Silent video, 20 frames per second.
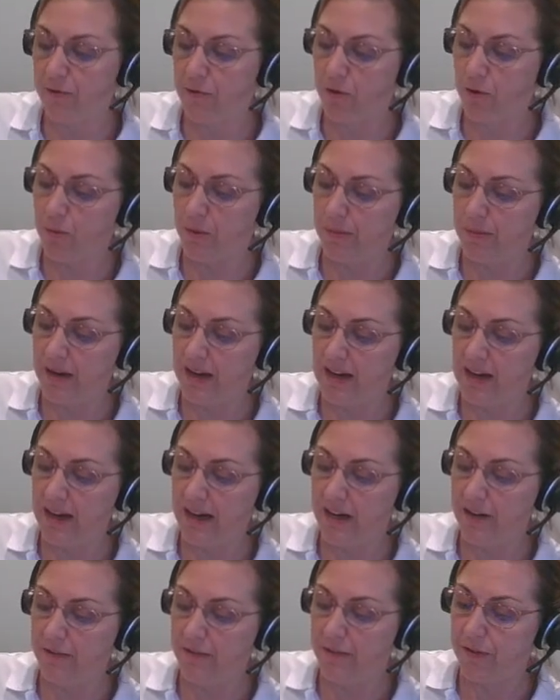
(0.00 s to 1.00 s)
4 would be
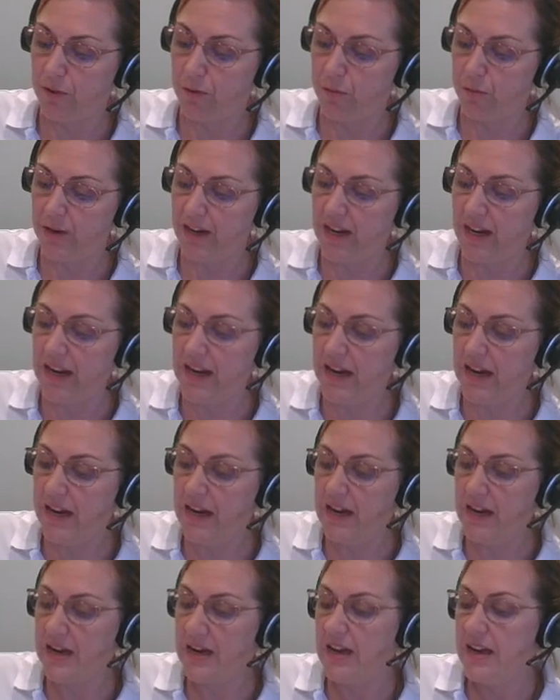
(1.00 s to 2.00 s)
negative 3
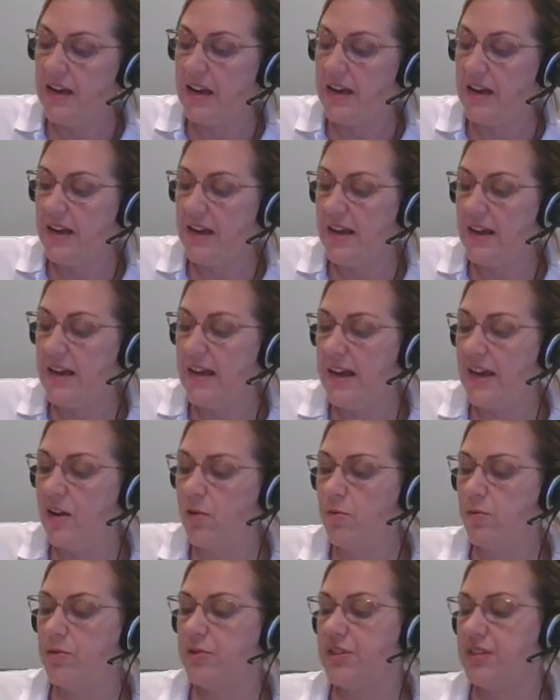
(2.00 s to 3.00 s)

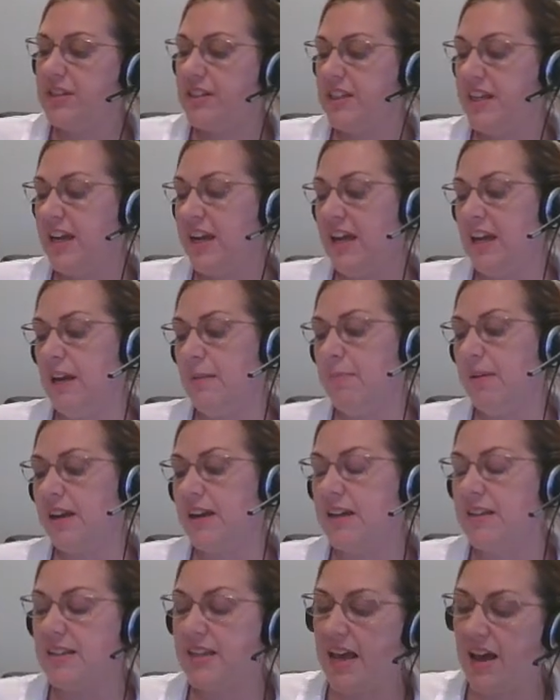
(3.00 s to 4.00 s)
equals t because